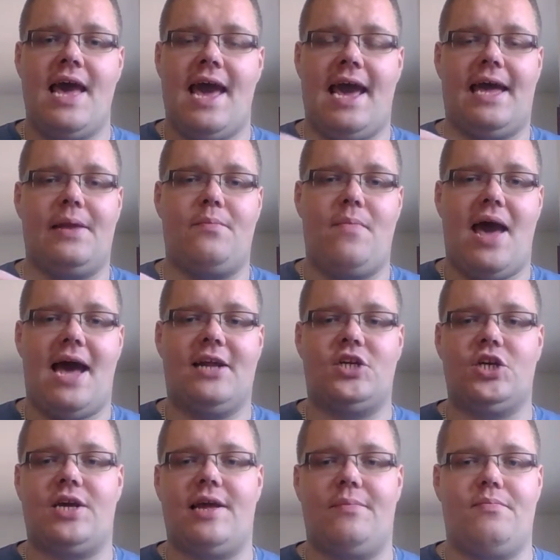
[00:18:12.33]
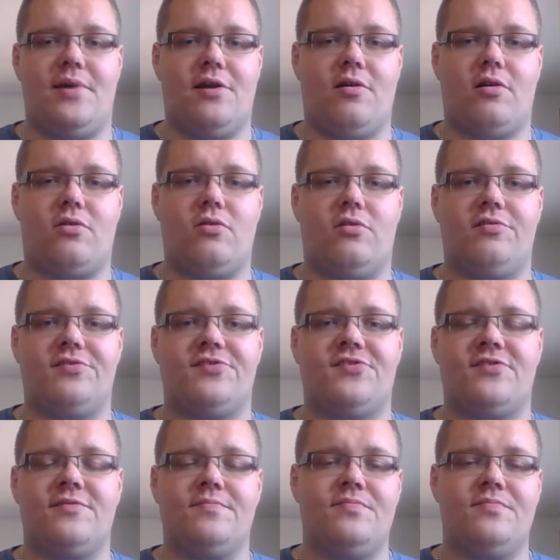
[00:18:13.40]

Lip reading: and magic and miracles,